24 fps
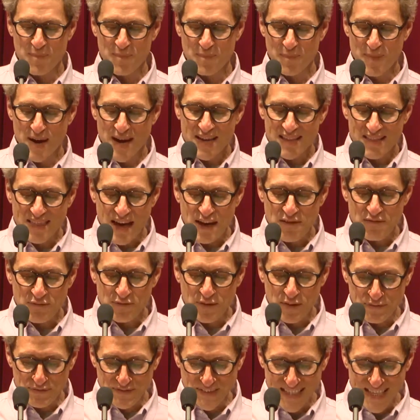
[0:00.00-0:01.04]
Make that
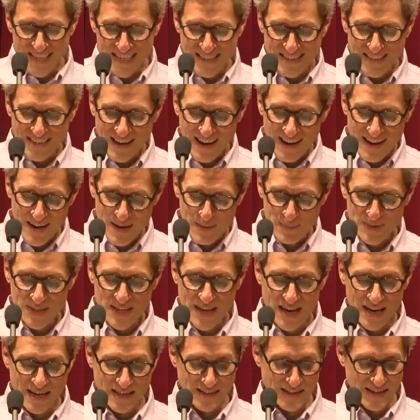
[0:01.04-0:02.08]
15 times
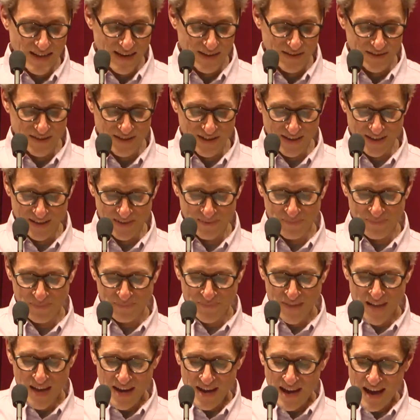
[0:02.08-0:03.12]
and counting.
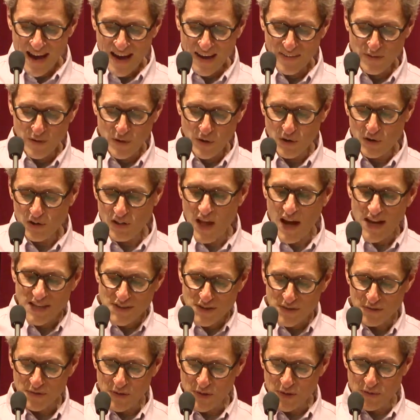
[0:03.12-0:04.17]
And there are
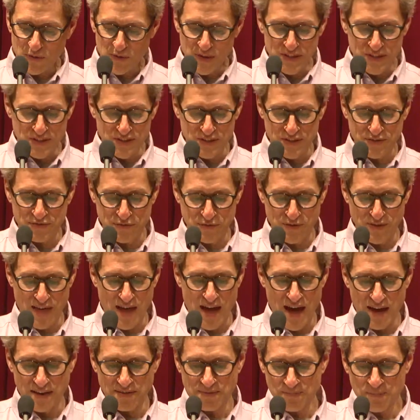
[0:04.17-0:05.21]
lots of good reasons for
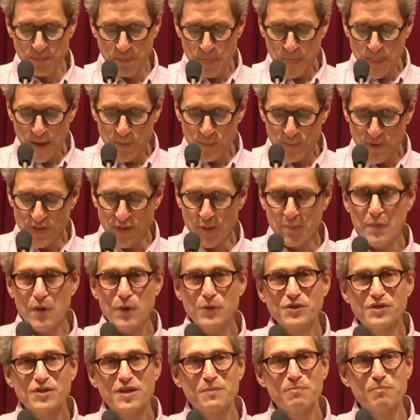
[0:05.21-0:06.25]
that. But the
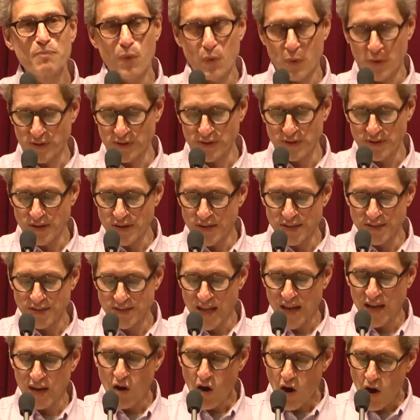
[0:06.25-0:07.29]
most important is
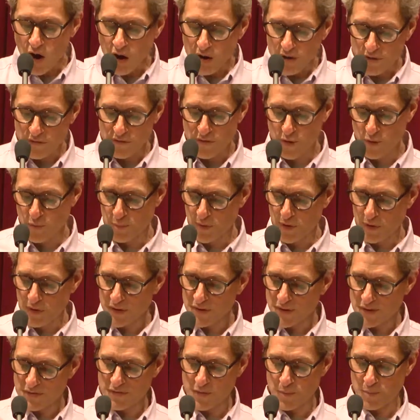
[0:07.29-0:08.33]
that all of her
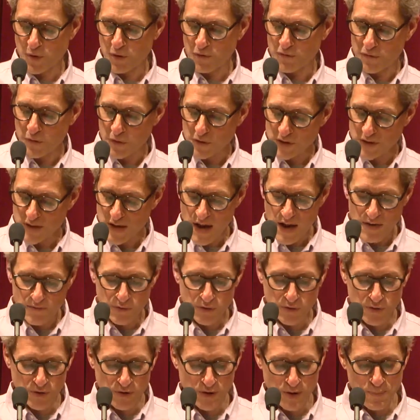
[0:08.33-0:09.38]
books, from her first
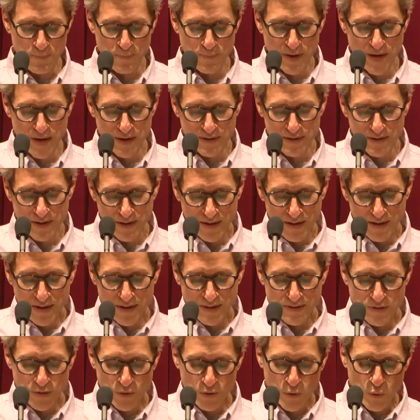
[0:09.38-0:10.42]
novel, Good in Bed,
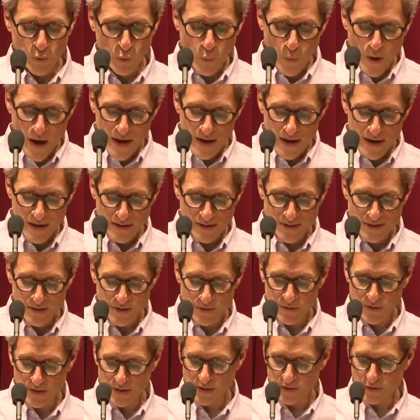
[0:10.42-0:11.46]
to her YA
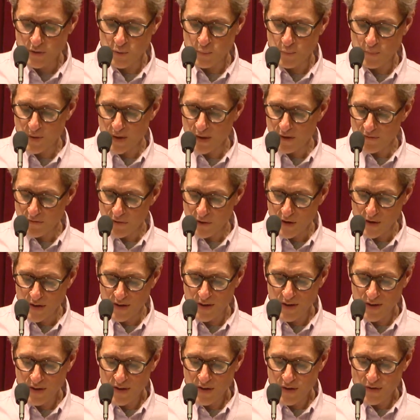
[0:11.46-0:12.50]
series, Little Bigfoot,
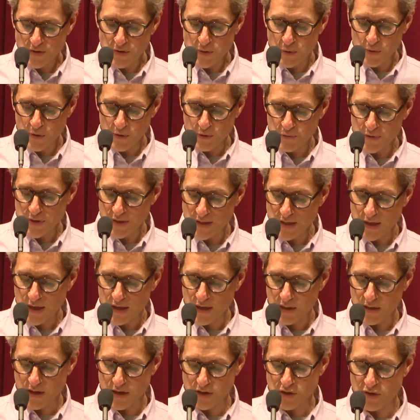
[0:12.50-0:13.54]
to her recent
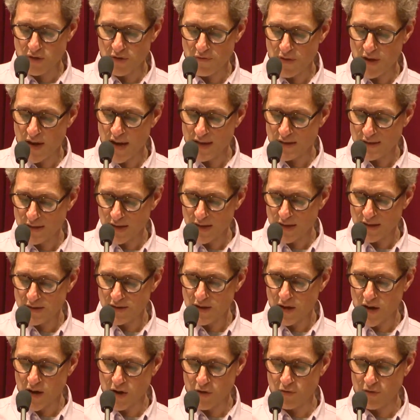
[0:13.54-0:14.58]
collection of essays,
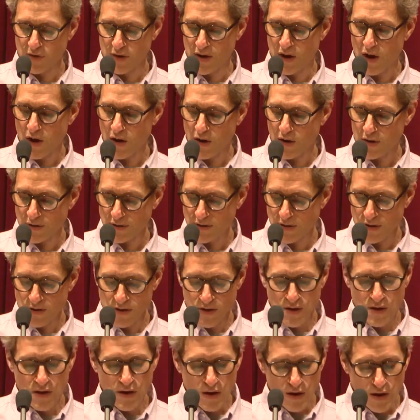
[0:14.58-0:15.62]
Hungry Heart,
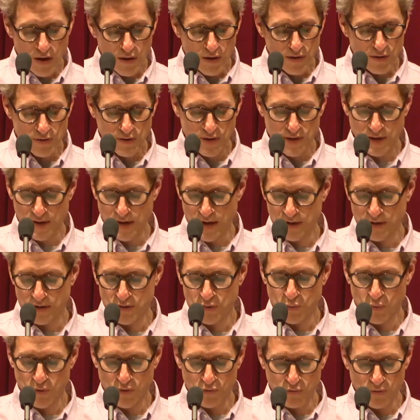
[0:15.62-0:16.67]
all
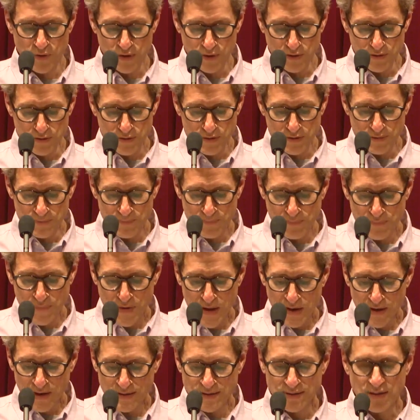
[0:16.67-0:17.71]
connect with readers.
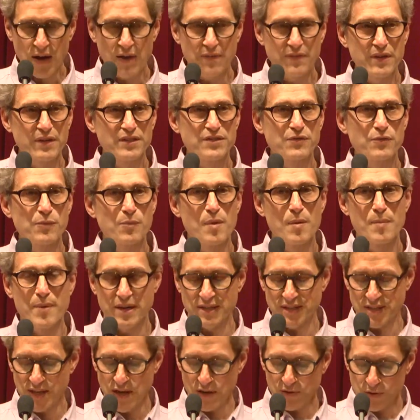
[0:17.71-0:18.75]
It's obvious from the
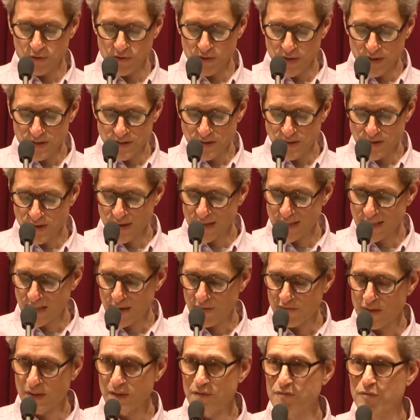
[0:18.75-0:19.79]
bestseller list. It's
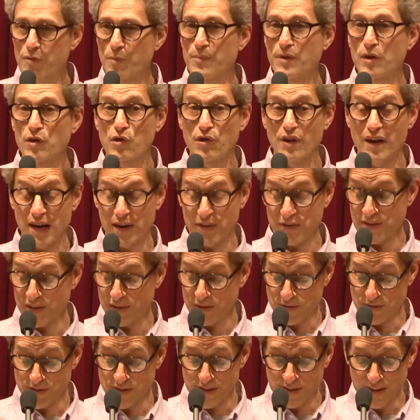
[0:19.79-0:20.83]
evident from the crowd
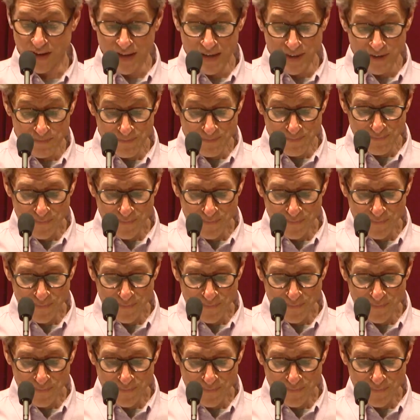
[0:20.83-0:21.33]
here tonight.